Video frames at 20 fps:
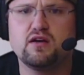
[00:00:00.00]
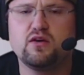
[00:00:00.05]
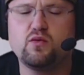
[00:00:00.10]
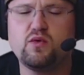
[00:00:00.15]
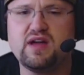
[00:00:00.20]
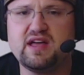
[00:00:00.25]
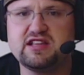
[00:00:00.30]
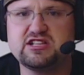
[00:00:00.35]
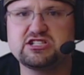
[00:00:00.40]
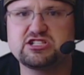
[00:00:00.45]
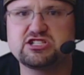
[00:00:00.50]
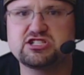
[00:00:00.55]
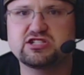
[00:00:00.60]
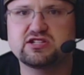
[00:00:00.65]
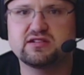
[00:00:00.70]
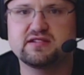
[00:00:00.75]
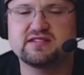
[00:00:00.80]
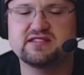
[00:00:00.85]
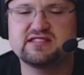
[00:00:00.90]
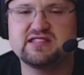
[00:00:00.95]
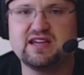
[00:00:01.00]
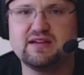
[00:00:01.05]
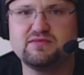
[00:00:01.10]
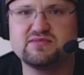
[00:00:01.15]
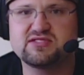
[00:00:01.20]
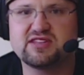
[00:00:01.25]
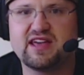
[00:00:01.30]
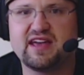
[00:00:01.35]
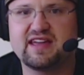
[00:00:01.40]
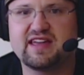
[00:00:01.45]
Which
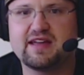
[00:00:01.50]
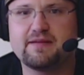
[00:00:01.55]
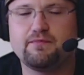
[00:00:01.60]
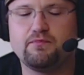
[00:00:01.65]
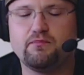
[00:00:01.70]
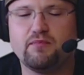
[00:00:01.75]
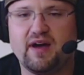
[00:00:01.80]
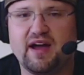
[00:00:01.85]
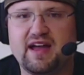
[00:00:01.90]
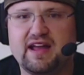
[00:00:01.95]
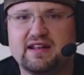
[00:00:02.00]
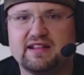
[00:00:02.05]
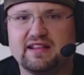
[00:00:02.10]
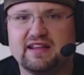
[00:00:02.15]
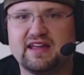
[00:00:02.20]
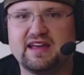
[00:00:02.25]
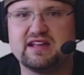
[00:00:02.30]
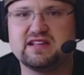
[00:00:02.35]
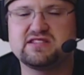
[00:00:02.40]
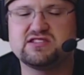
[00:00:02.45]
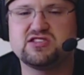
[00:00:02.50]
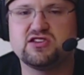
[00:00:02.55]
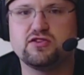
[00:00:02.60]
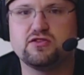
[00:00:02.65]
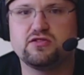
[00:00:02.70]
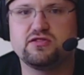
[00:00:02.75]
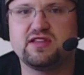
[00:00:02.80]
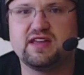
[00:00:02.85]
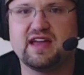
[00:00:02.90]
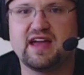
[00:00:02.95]
seems like it might lead
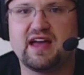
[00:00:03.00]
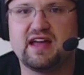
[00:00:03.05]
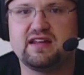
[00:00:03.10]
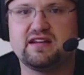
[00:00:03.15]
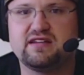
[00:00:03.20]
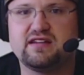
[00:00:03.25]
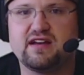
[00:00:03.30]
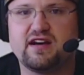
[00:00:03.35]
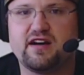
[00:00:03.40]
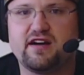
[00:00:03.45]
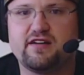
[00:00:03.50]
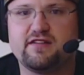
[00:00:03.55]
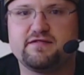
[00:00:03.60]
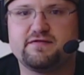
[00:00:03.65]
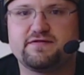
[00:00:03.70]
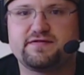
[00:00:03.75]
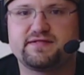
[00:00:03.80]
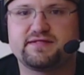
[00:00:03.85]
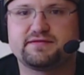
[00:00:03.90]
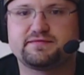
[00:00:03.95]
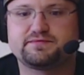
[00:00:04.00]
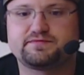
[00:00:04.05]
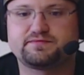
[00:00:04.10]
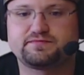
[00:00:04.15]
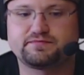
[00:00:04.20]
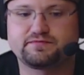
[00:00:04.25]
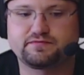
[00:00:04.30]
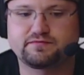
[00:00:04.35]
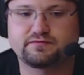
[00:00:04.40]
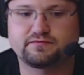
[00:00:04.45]
to the end of
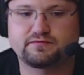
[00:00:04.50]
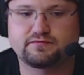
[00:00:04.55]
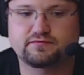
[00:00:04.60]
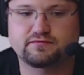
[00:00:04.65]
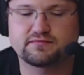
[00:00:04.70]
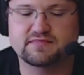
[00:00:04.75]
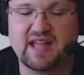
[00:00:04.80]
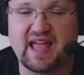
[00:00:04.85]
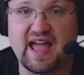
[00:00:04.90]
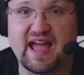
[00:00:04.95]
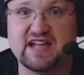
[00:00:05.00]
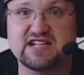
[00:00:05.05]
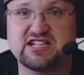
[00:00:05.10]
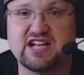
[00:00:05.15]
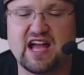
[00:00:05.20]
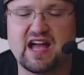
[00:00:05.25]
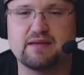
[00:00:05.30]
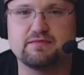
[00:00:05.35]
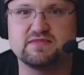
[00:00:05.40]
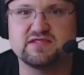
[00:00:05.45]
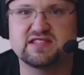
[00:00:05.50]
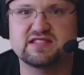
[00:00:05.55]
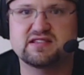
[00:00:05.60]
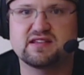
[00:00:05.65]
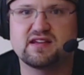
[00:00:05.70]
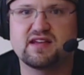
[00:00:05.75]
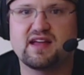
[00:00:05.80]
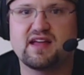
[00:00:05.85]
HMs.